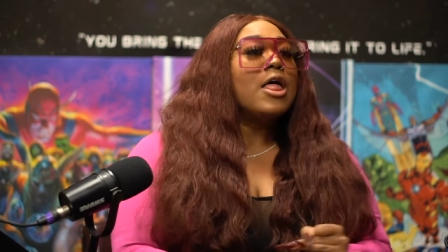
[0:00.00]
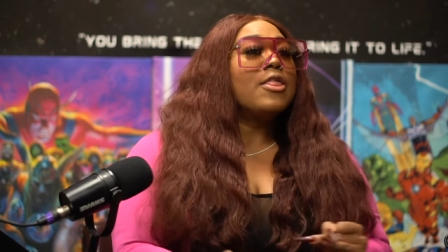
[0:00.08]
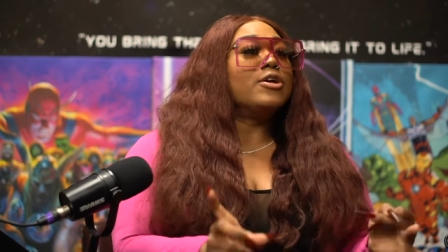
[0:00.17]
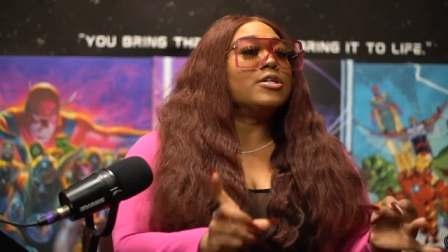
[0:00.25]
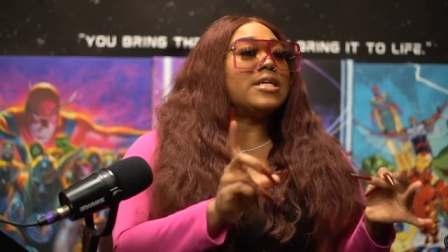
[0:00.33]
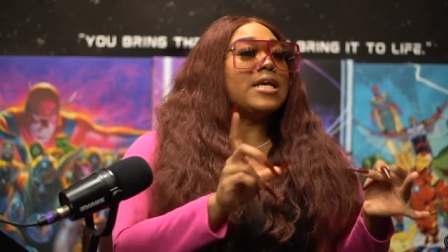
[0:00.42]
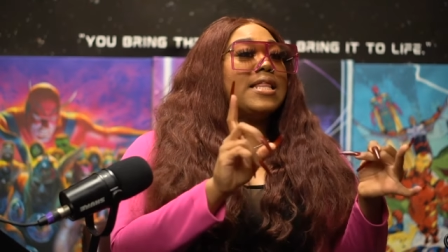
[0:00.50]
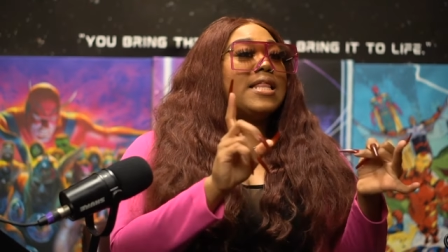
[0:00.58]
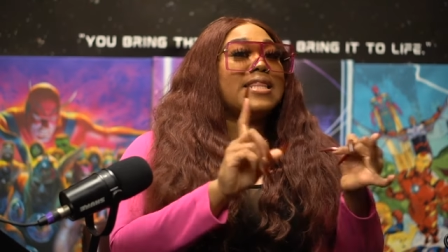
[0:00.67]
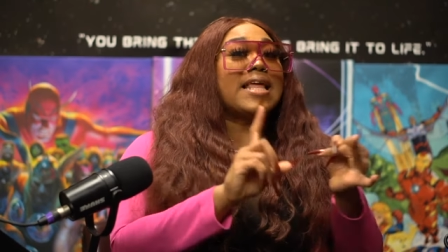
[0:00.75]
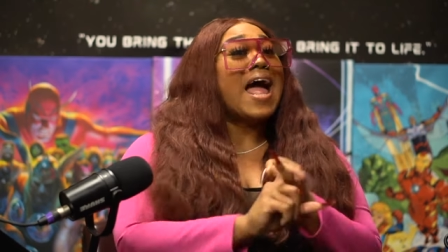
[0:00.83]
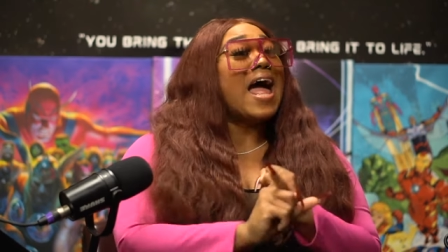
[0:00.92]
They're saying
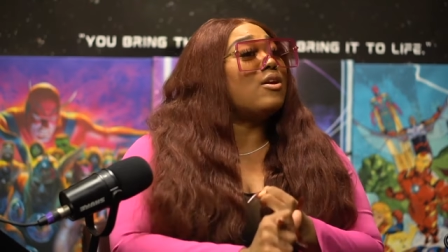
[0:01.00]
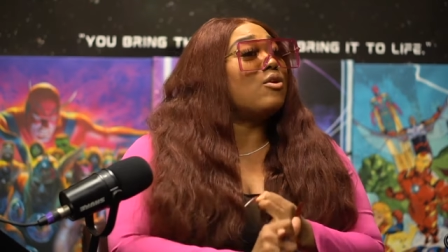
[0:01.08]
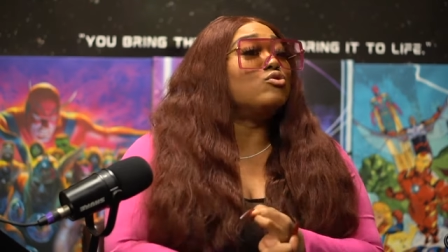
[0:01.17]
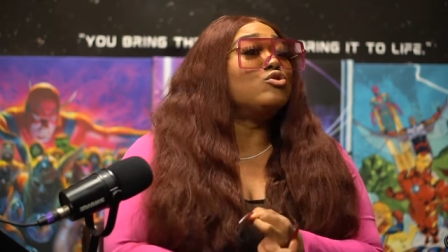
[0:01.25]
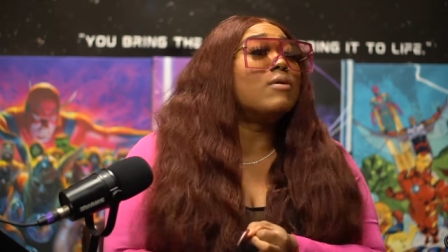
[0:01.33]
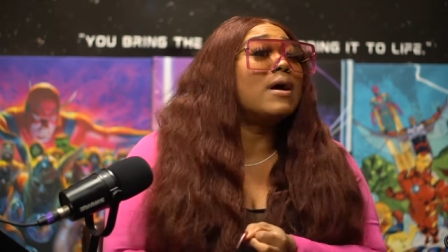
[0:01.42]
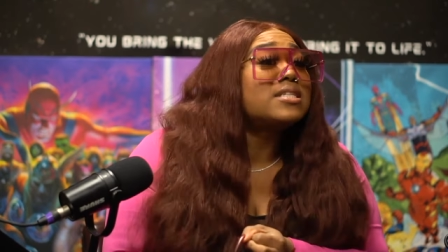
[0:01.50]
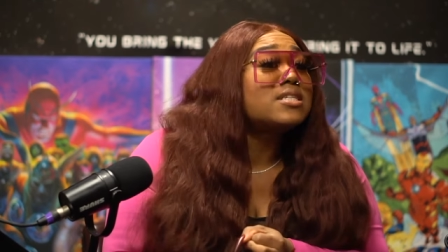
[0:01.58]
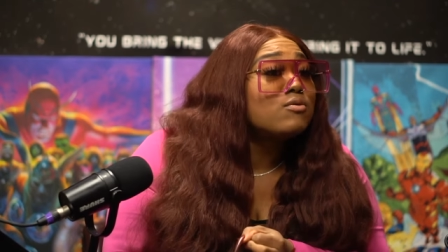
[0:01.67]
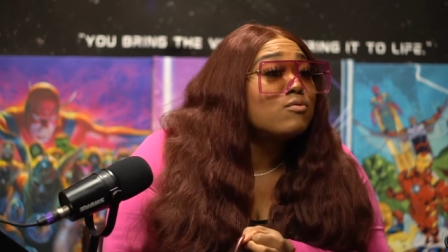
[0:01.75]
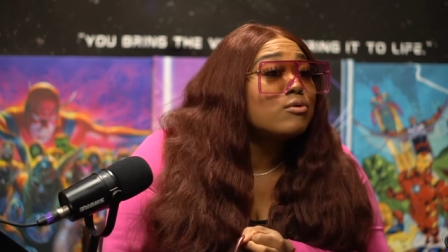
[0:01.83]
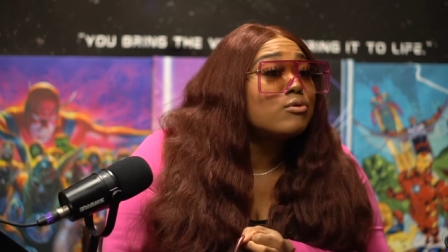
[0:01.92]
that they had no
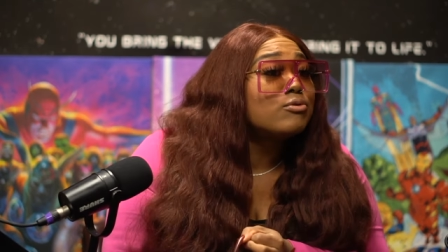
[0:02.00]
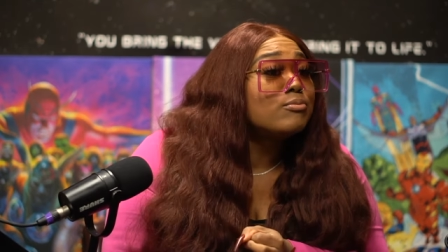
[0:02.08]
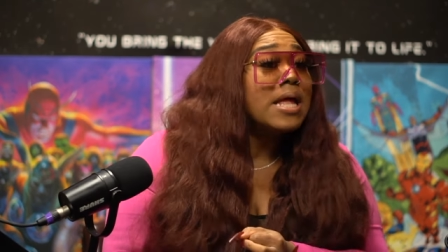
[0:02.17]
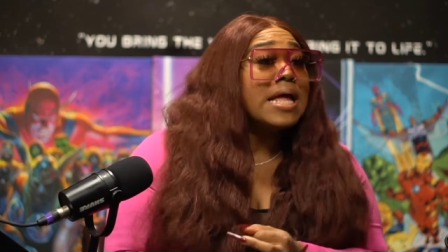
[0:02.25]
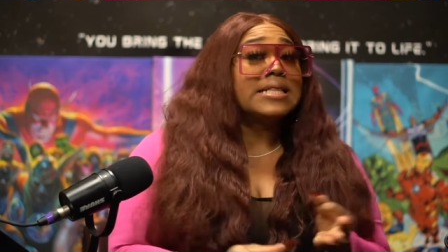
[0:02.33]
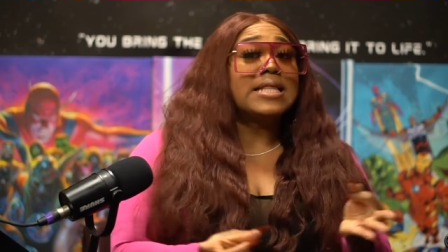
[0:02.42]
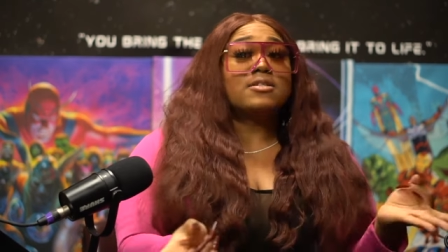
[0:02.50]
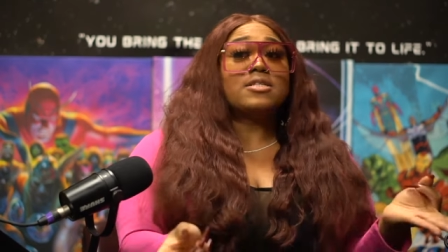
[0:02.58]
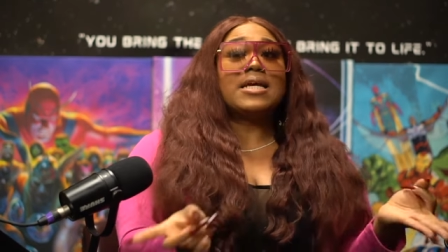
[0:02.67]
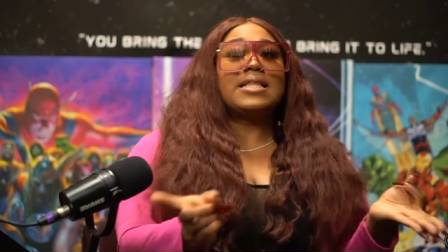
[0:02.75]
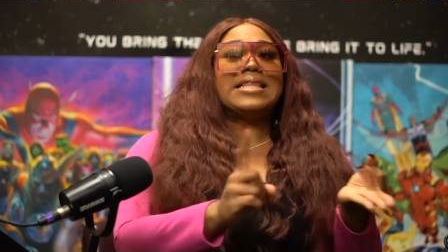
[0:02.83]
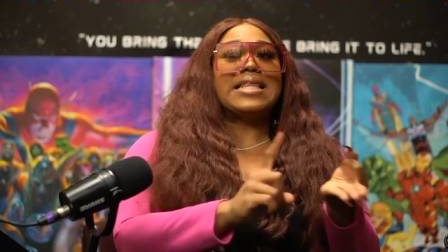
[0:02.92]
dressing room. They're
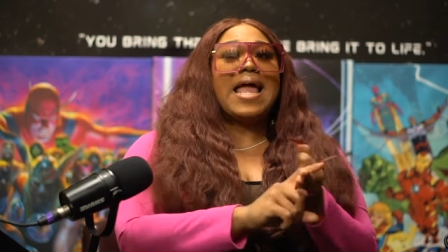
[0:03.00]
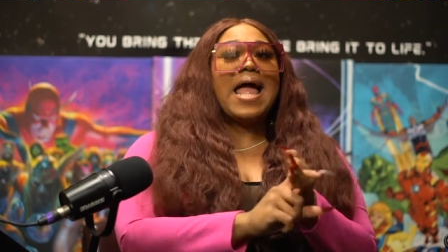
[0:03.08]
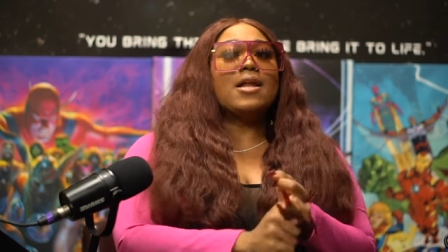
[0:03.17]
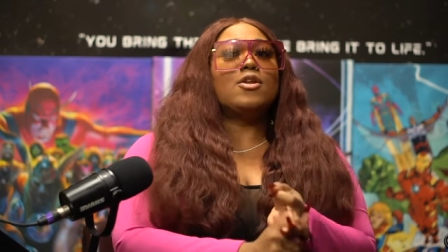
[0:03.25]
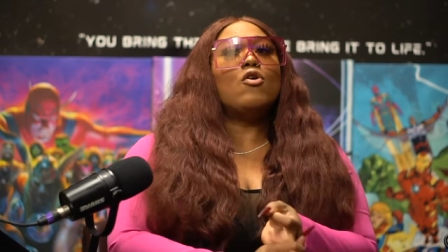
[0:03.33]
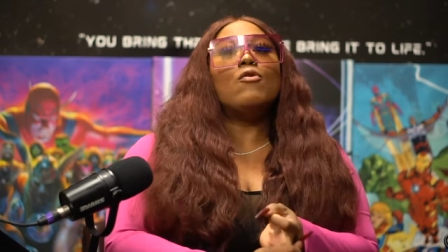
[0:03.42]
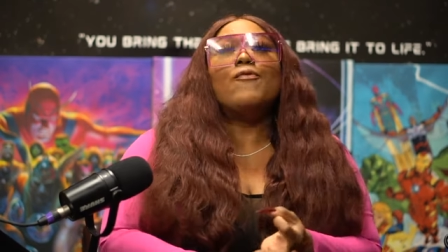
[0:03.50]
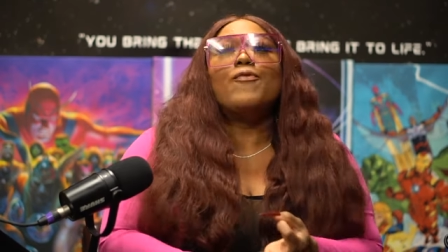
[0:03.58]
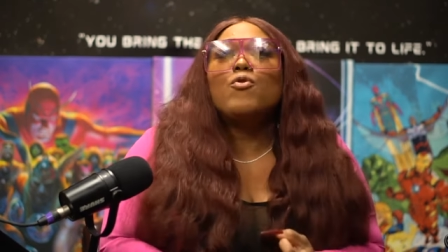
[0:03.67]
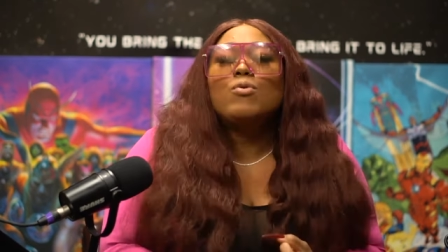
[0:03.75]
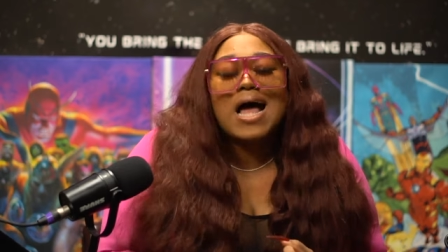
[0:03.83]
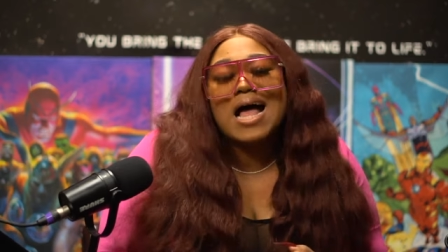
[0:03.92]
saying that they had no
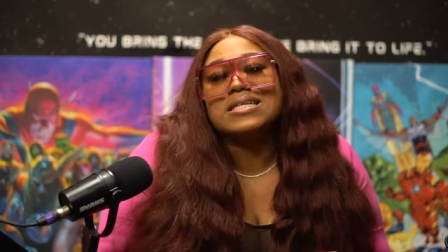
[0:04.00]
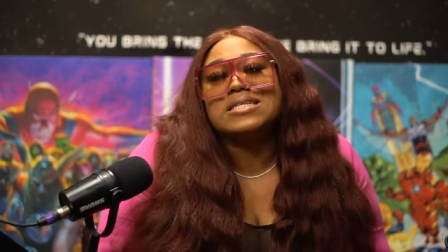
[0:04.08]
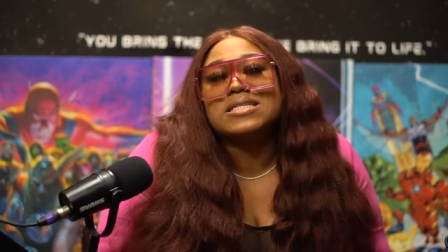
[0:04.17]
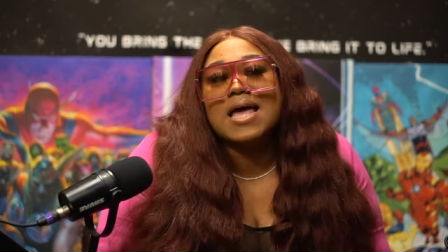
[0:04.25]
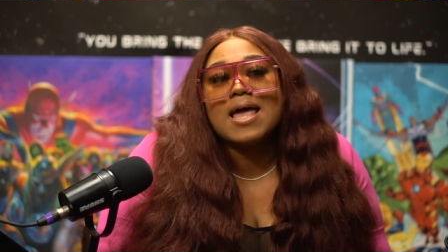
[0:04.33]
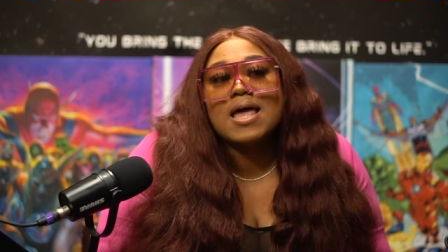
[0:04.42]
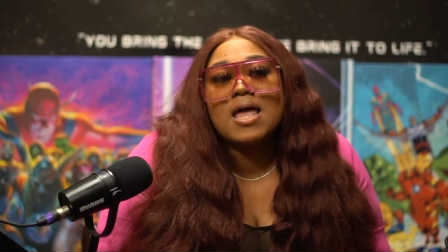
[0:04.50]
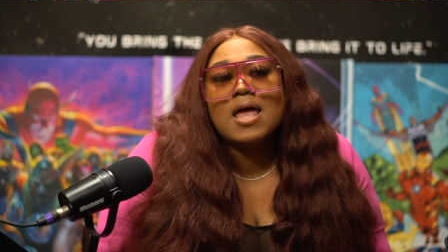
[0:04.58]
food on set